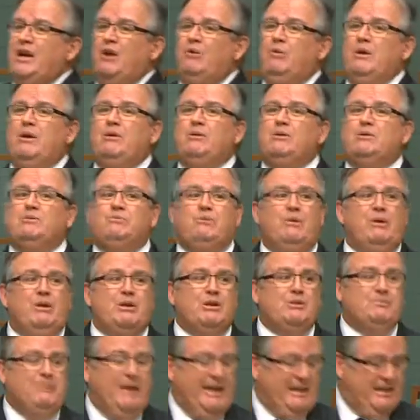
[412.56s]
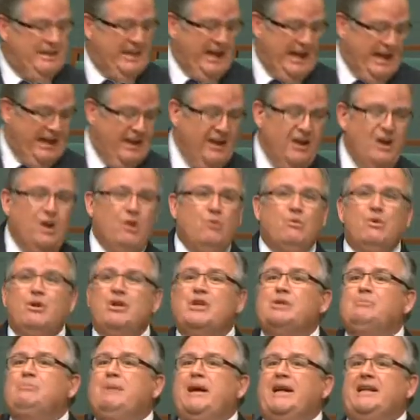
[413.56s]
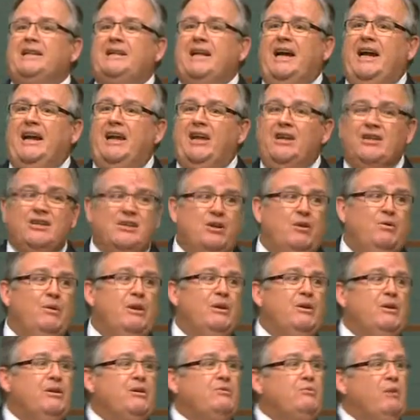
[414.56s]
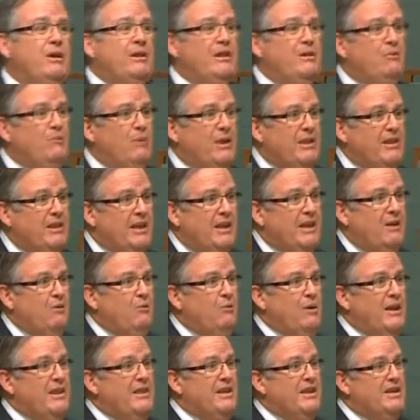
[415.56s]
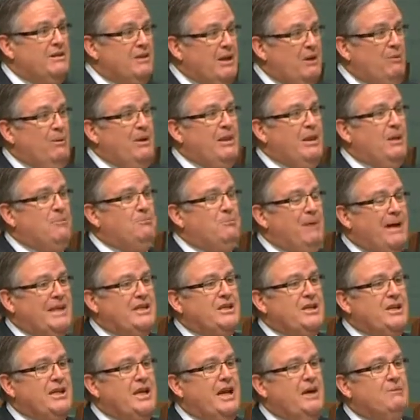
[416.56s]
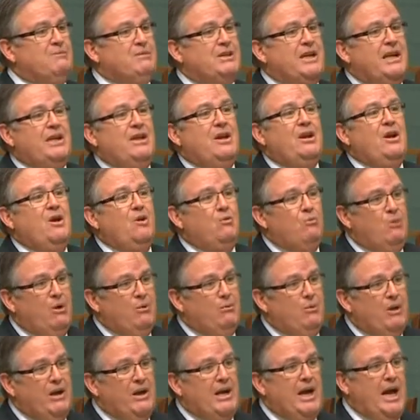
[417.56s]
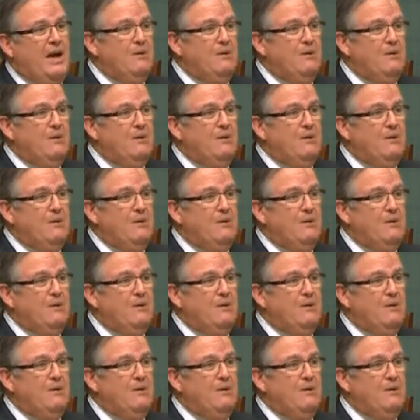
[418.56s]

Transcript: now, we respect that. We respect that. So when the budget comes in, when we